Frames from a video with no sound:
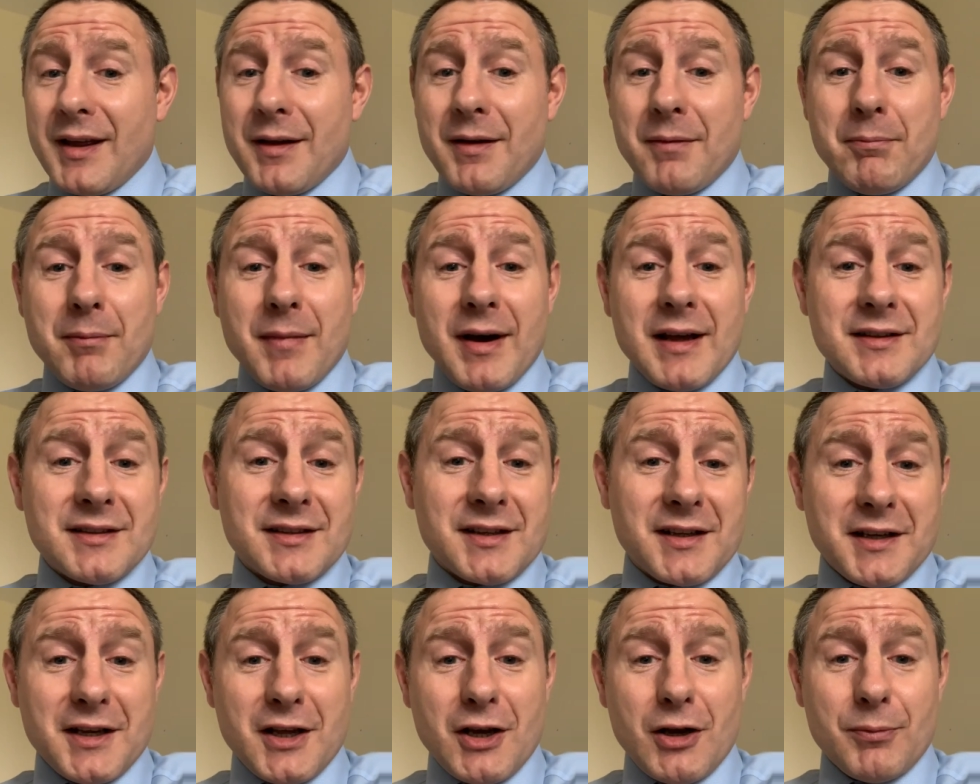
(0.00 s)
Maths
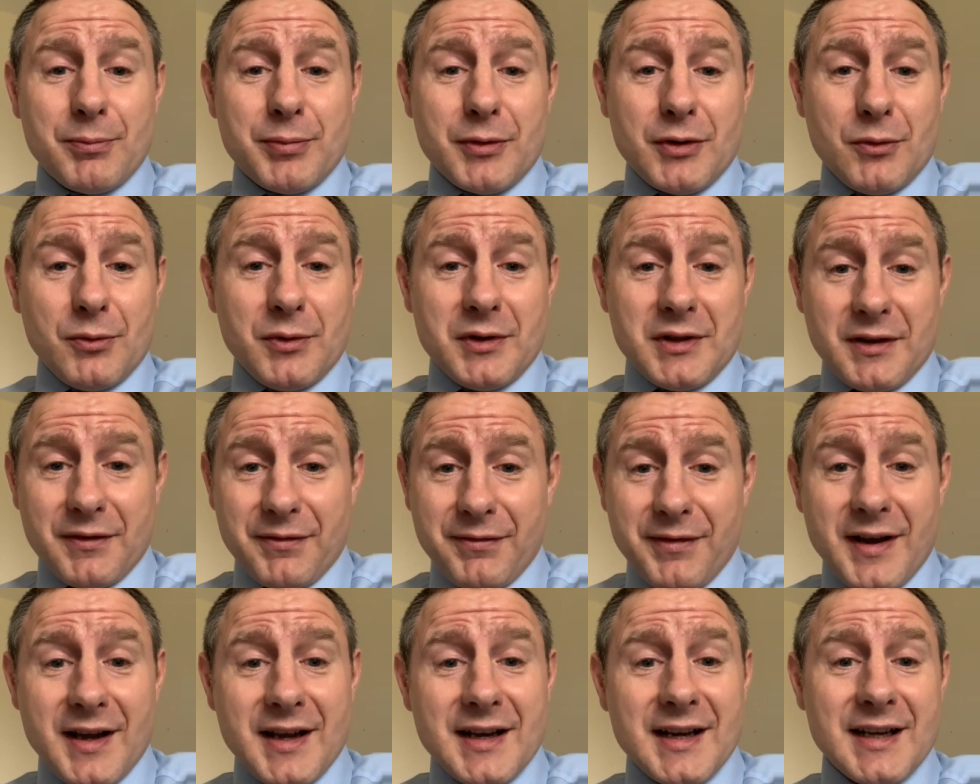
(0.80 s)
can help you with your
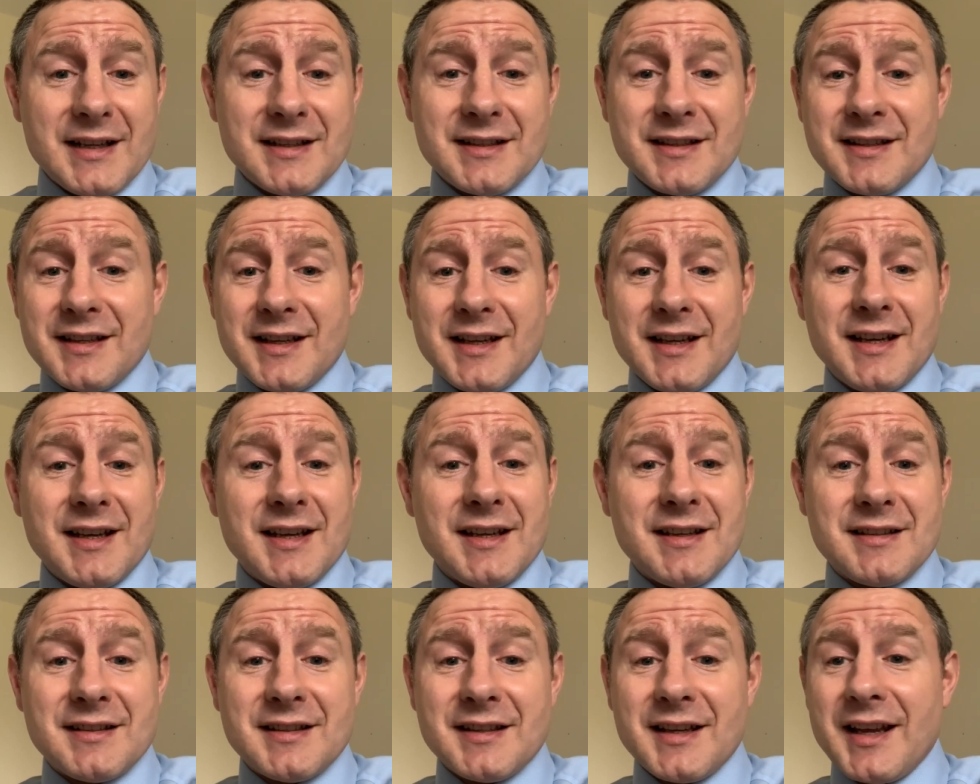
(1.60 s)

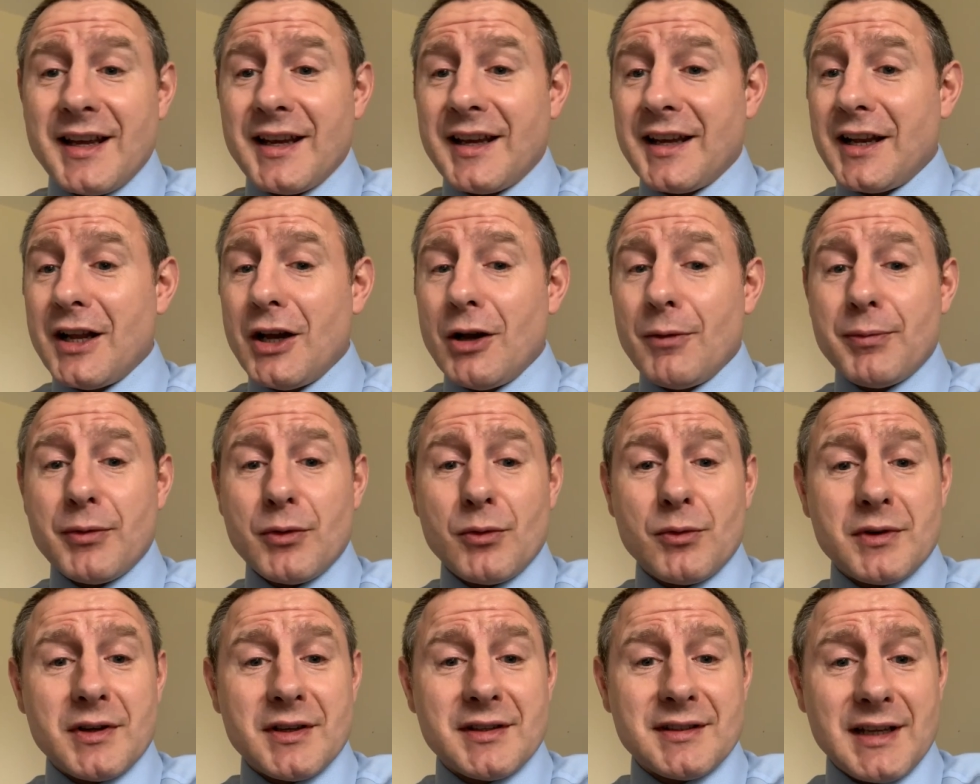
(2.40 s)
finances. It can help
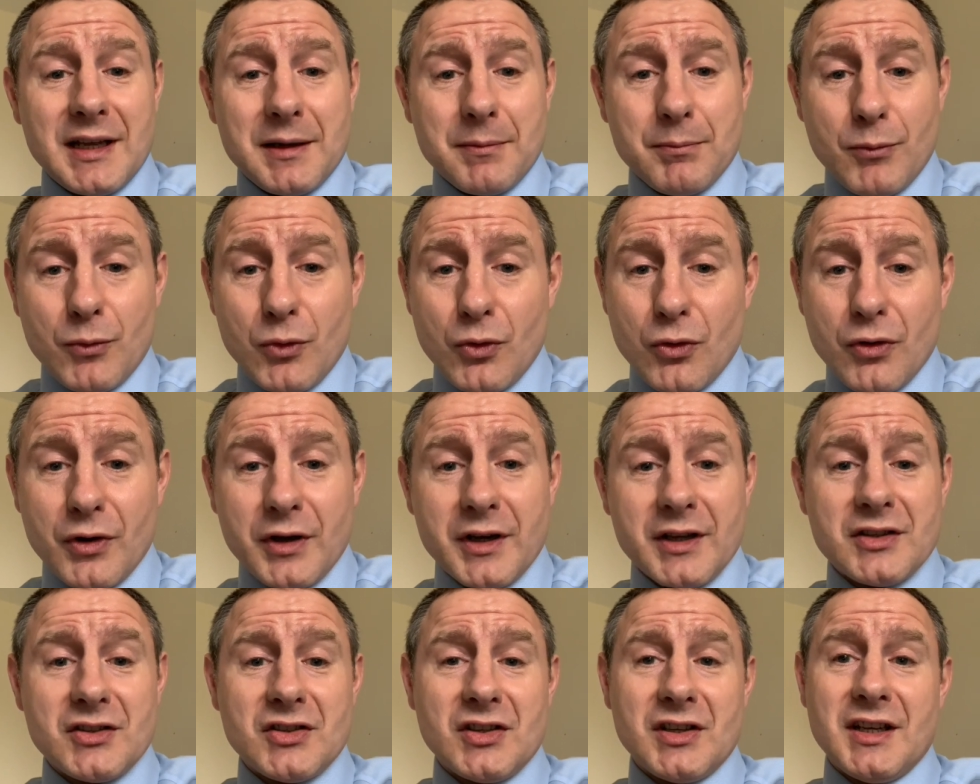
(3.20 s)
you understand
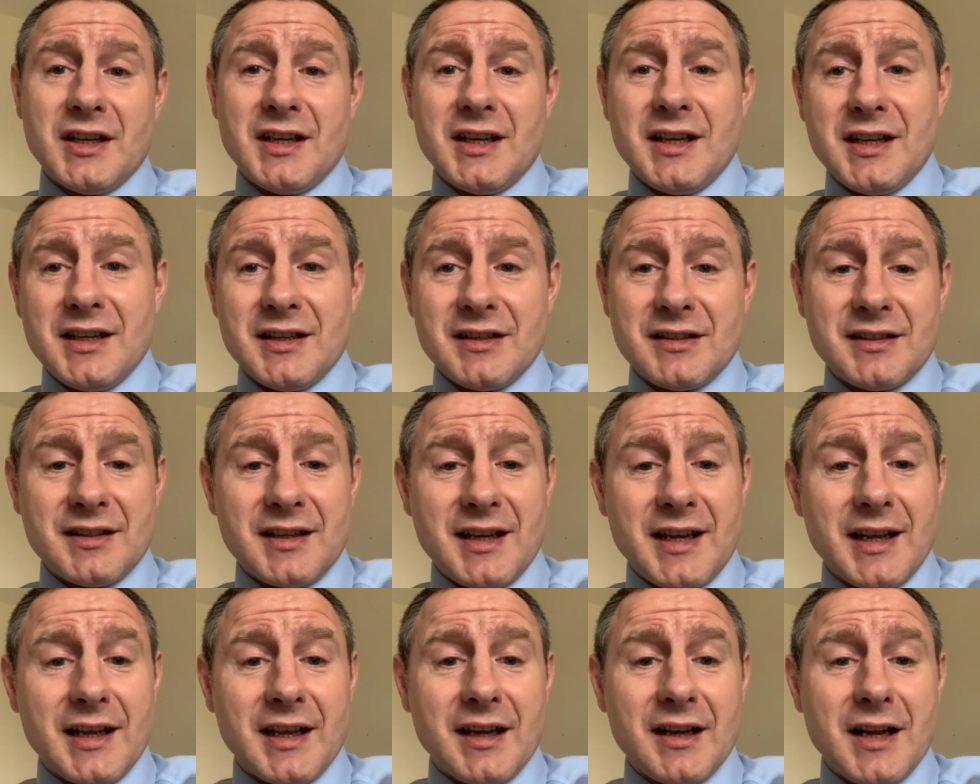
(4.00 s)
mortgages.
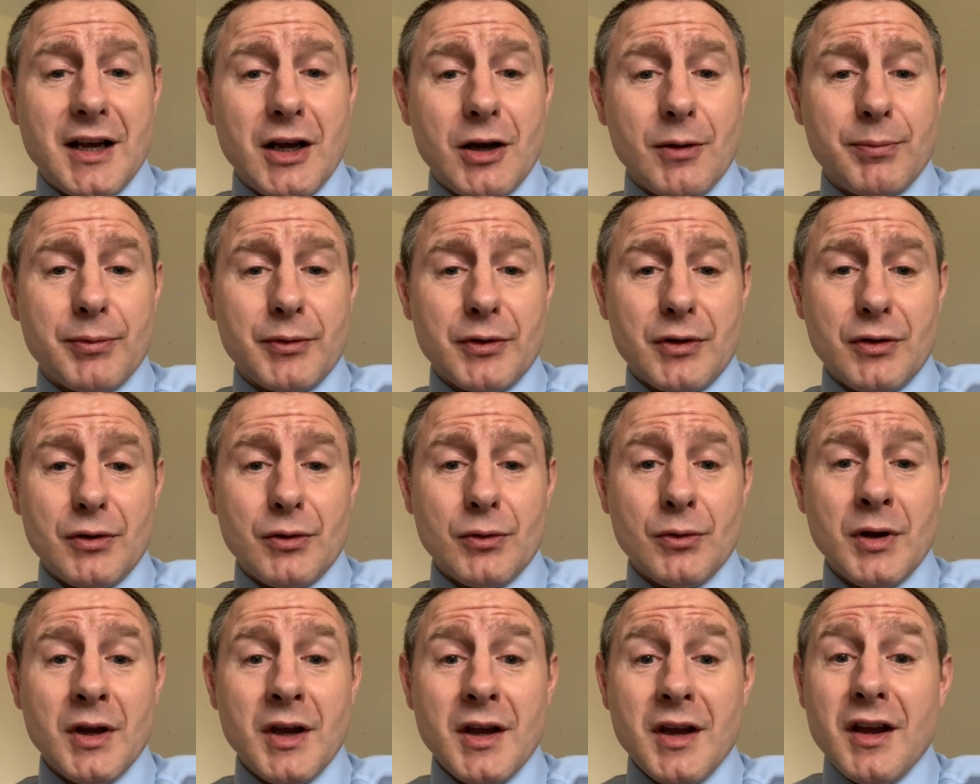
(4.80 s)
It can help
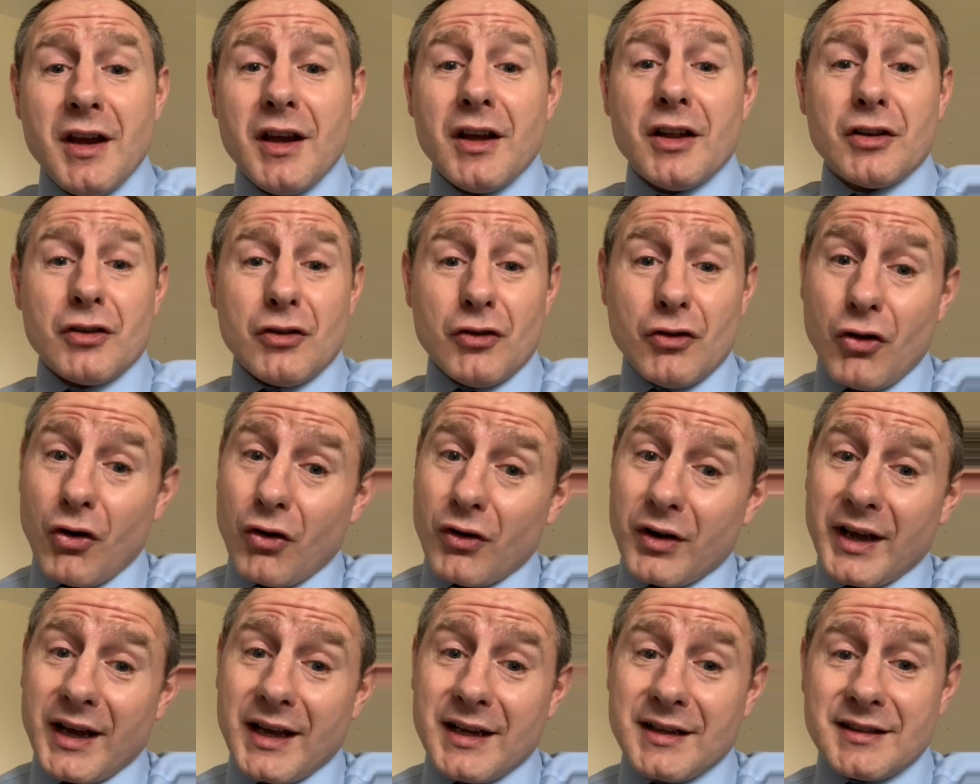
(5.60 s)
you
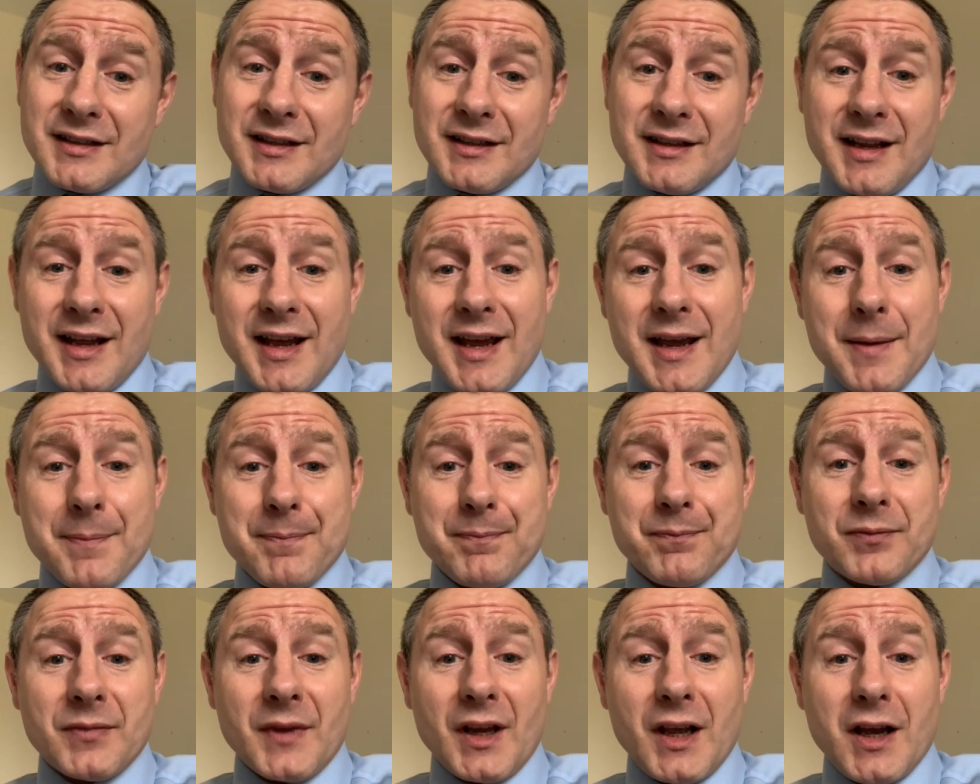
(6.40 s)
not get into debt.